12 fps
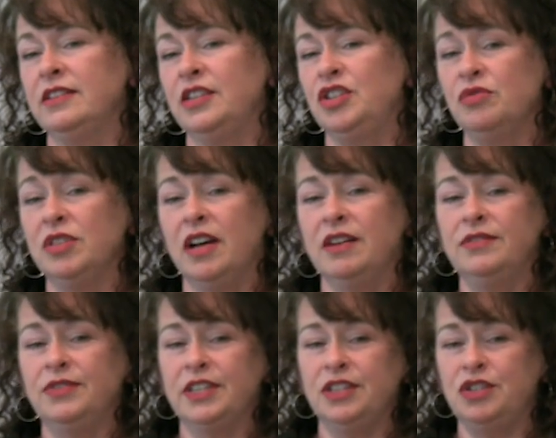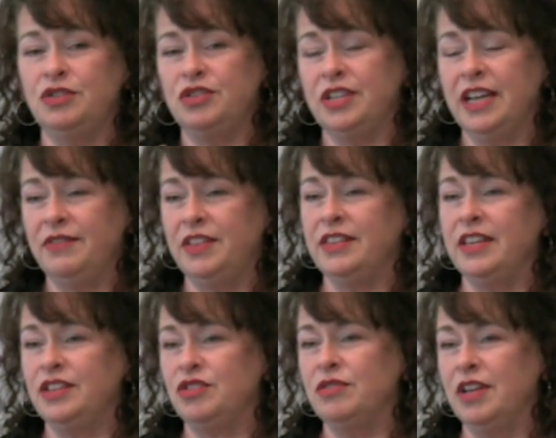that you love, because you should have the
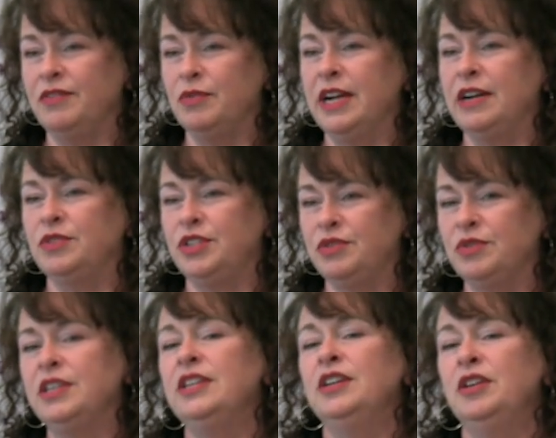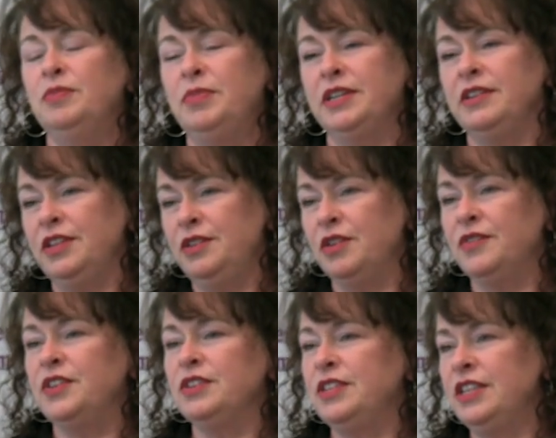things you love around you. But if
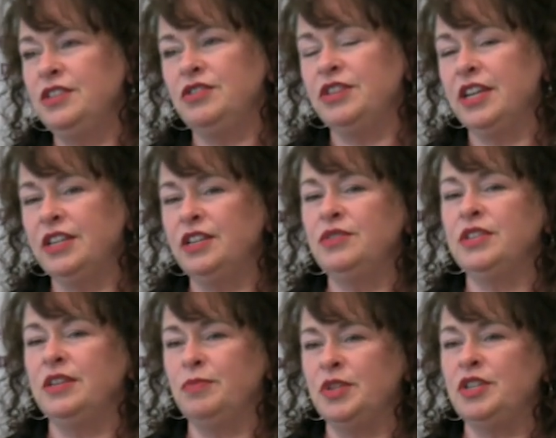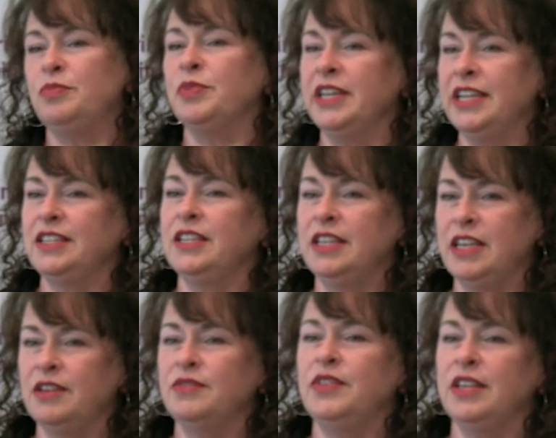there's things you're not using but you plan to
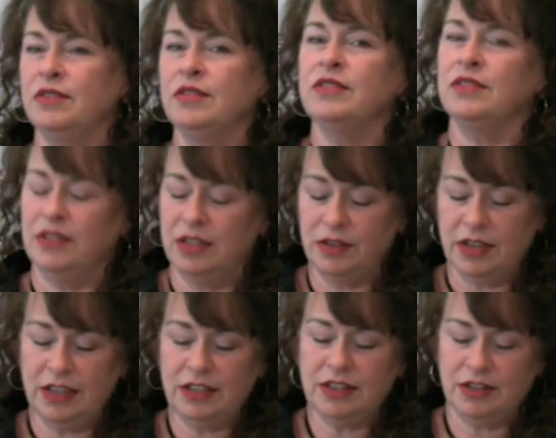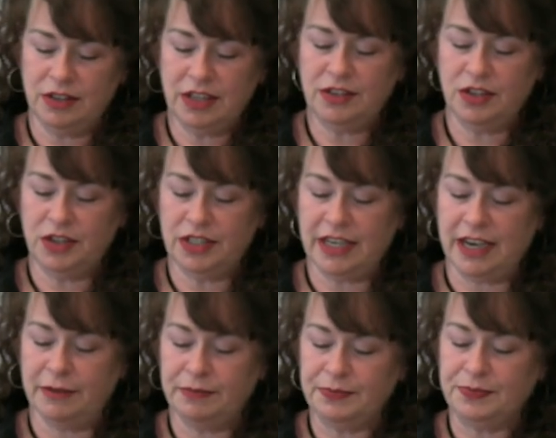give, then it's a good
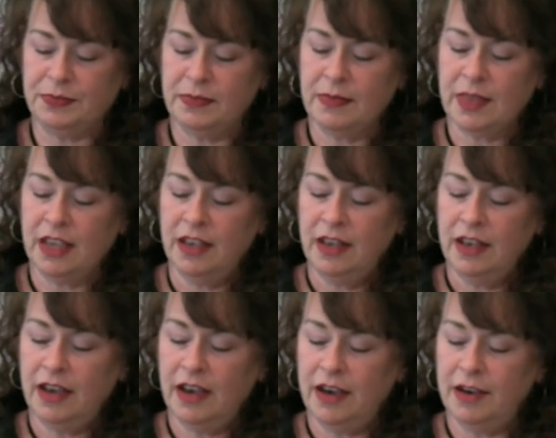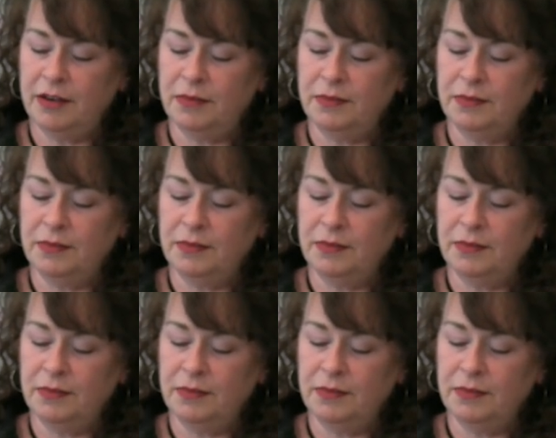time. Yeah,